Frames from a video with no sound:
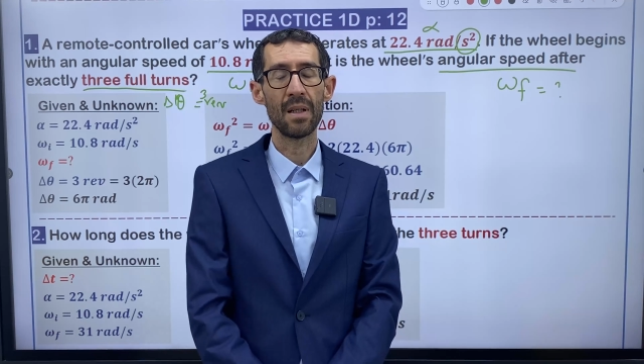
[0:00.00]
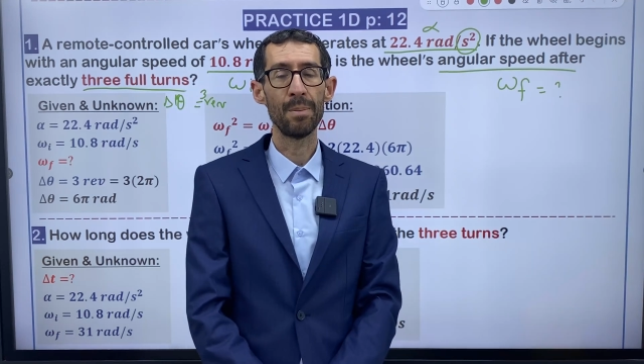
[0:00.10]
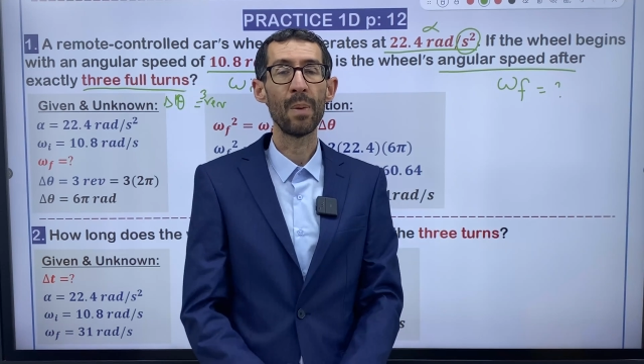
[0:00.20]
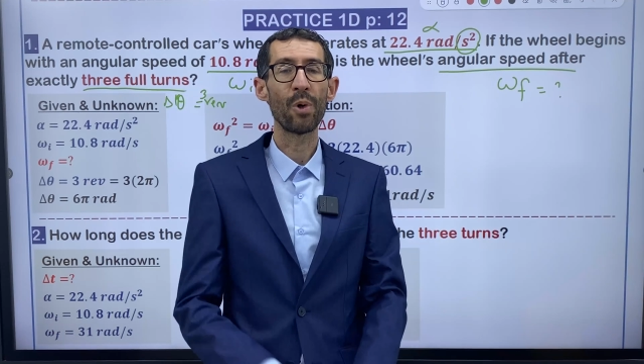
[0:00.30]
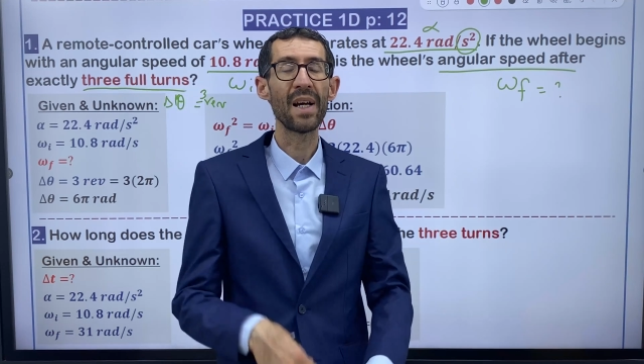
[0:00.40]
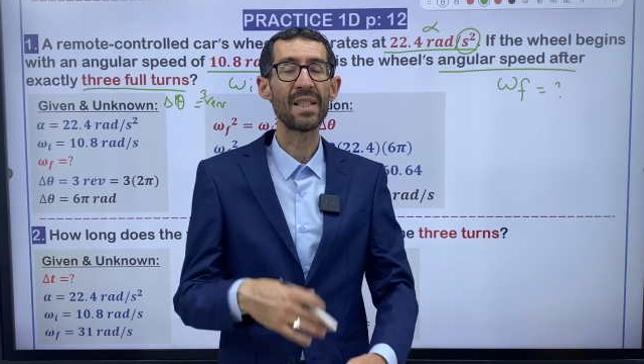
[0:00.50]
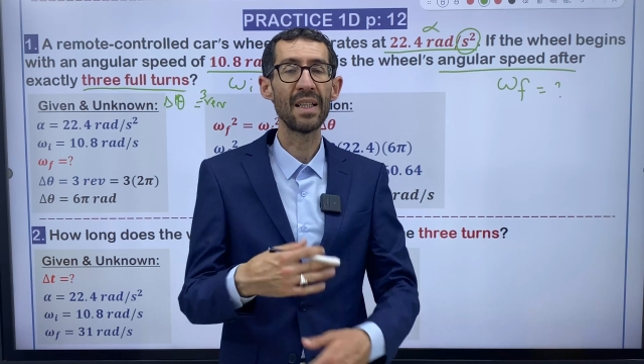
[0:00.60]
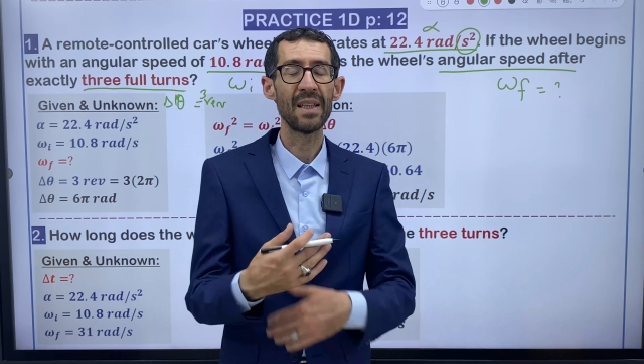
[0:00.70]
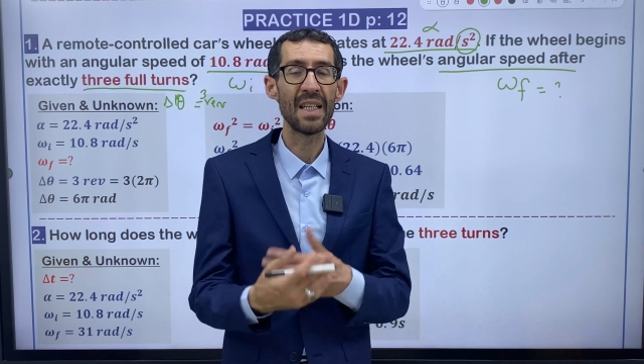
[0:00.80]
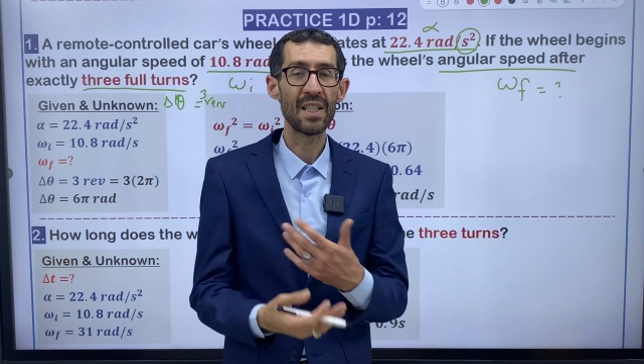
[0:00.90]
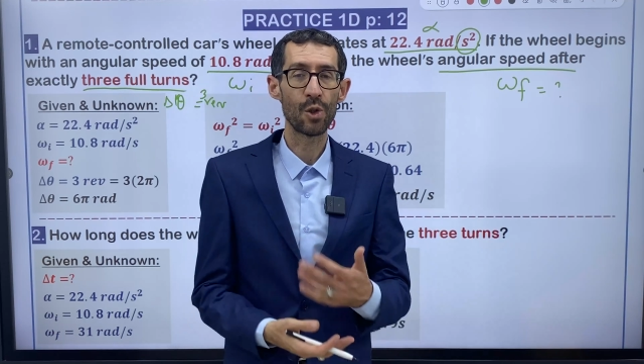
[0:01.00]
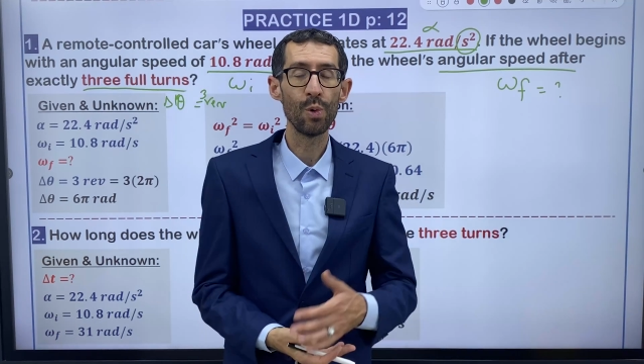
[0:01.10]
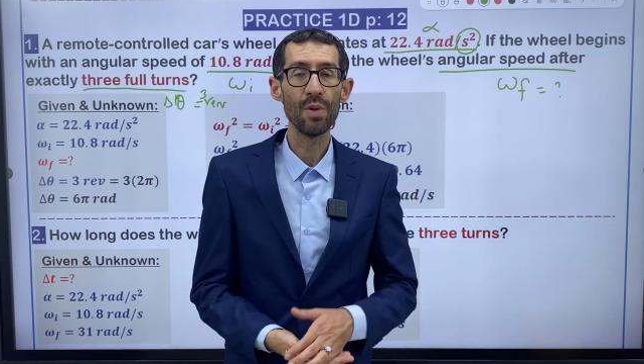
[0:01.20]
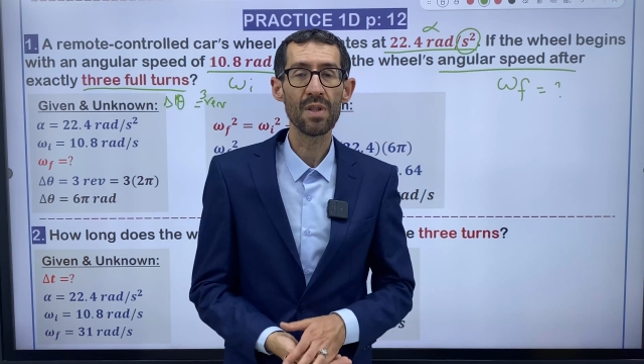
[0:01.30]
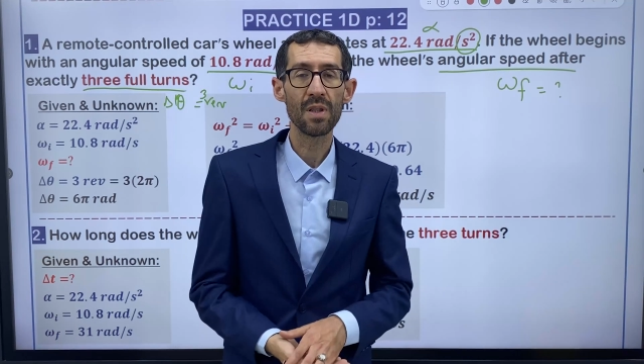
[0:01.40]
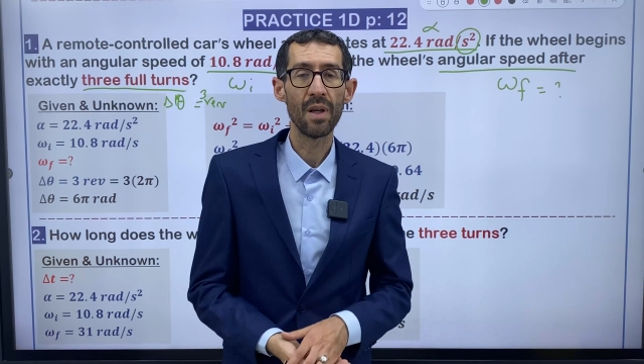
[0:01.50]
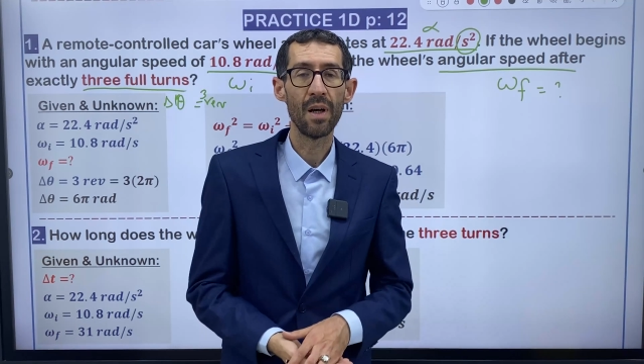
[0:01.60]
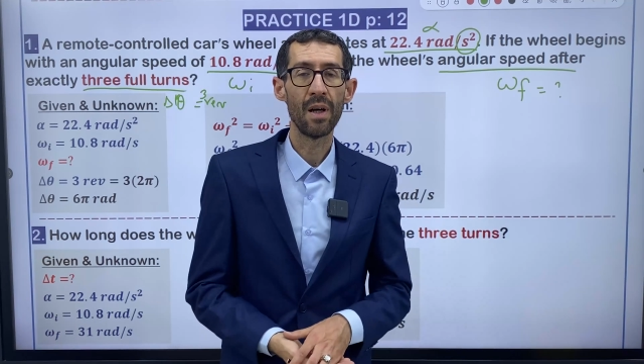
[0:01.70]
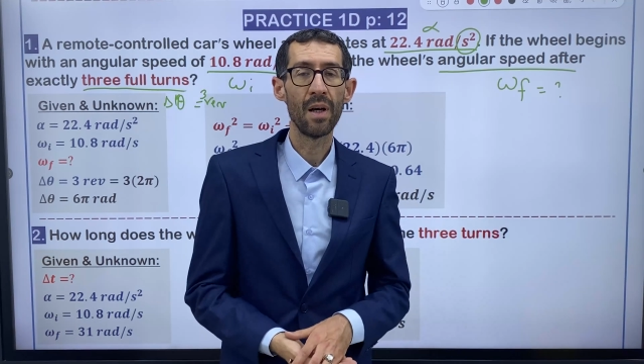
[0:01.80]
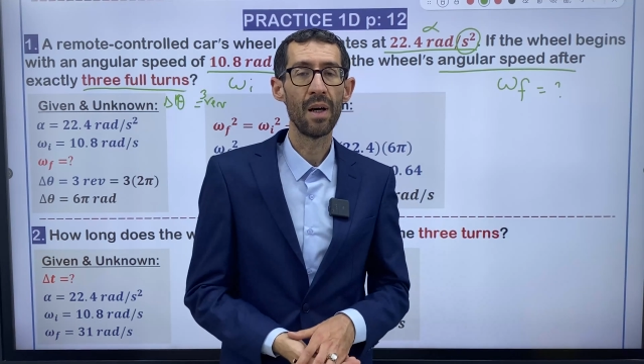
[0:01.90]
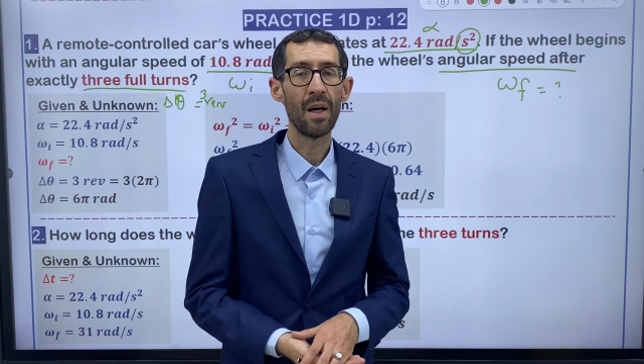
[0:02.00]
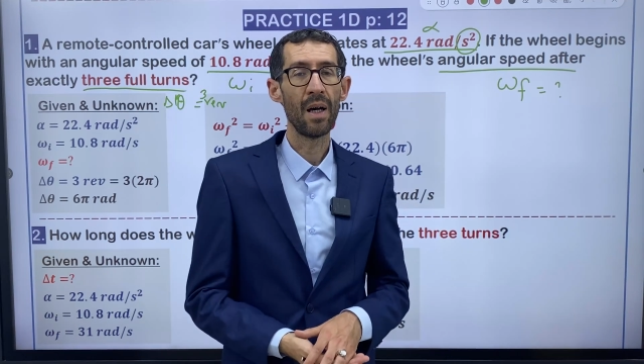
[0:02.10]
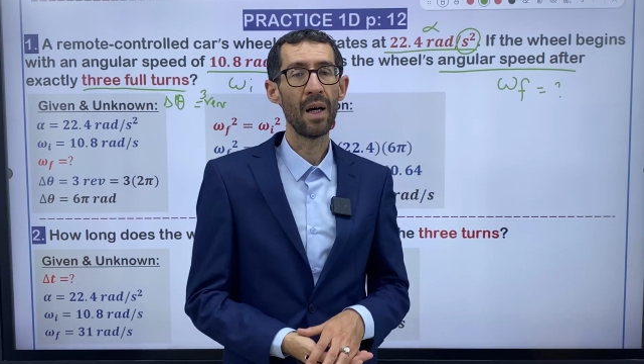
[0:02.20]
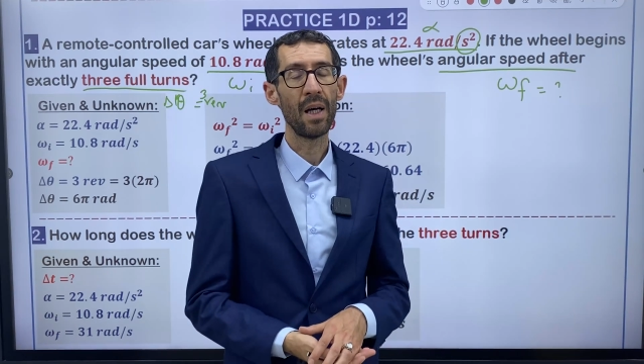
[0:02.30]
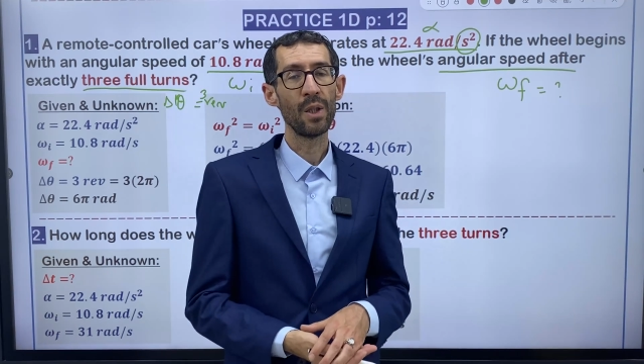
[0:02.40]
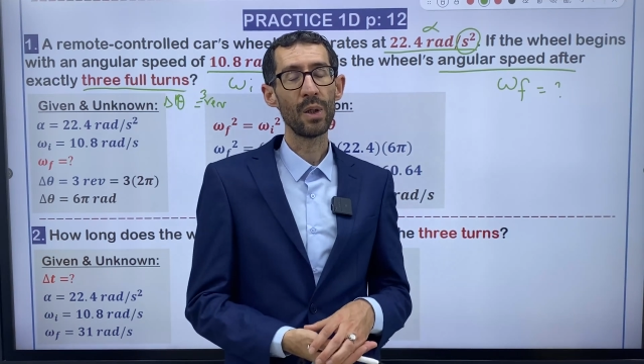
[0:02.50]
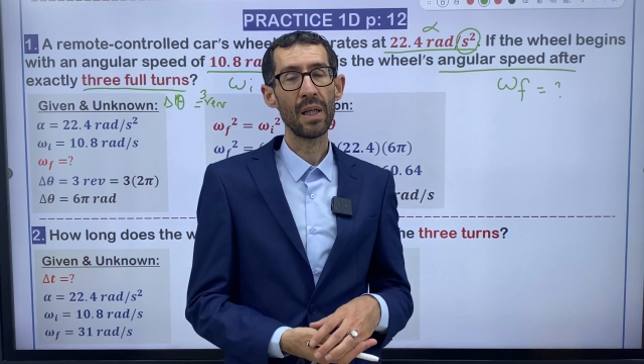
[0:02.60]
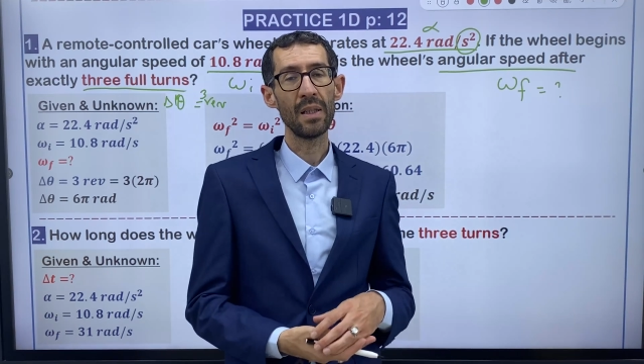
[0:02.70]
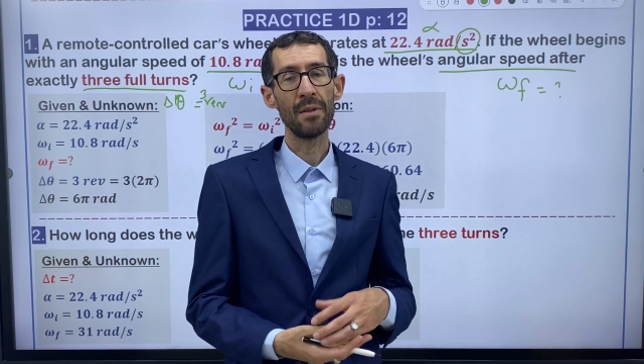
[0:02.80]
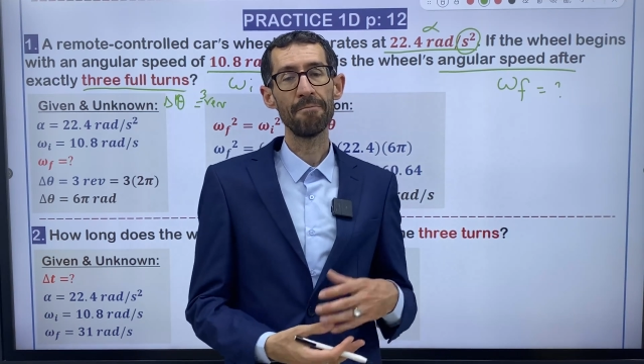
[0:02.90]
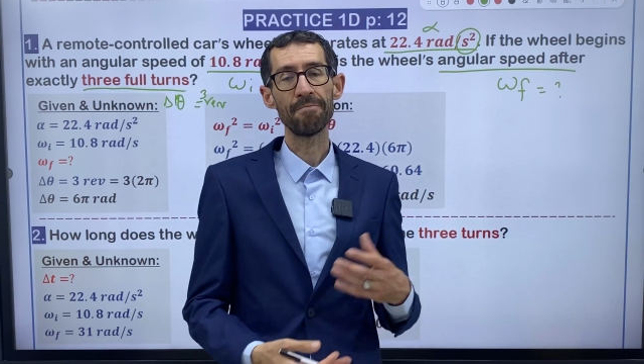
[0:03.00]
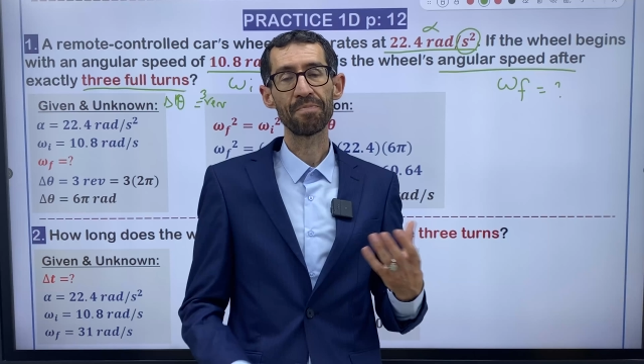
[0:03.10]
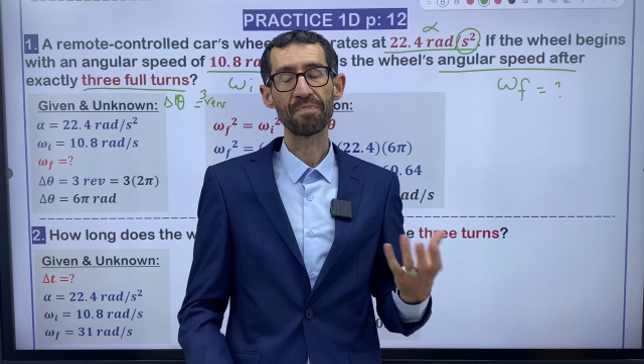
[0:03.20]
memorizing these rules, you can,